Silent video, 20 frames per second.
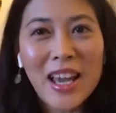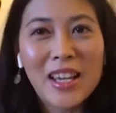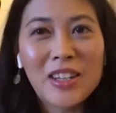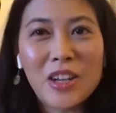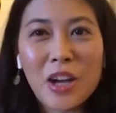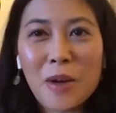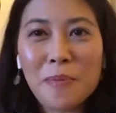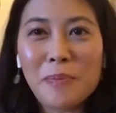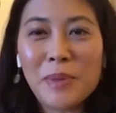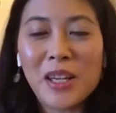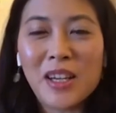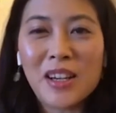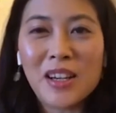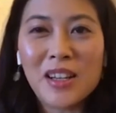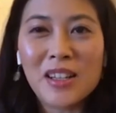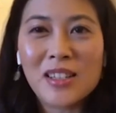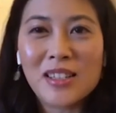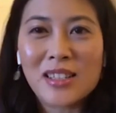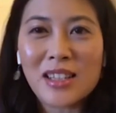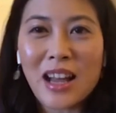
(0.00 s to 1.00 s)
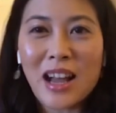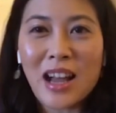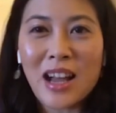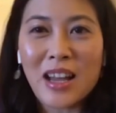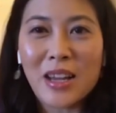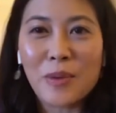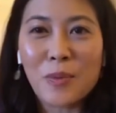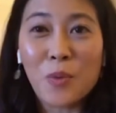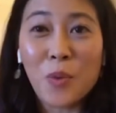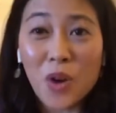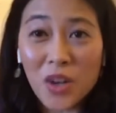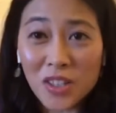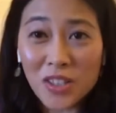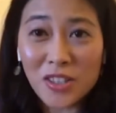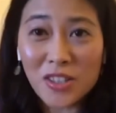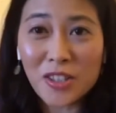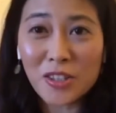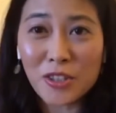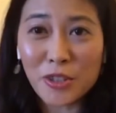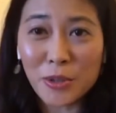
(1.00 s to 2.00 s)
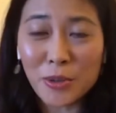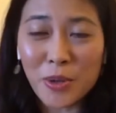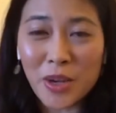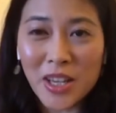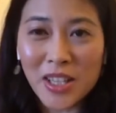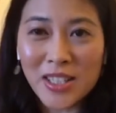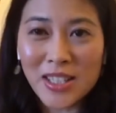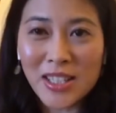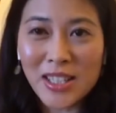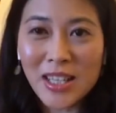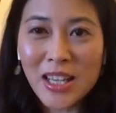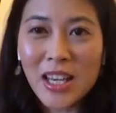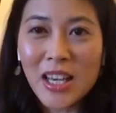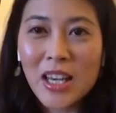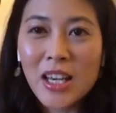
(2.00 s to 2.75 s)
not because I want to do it.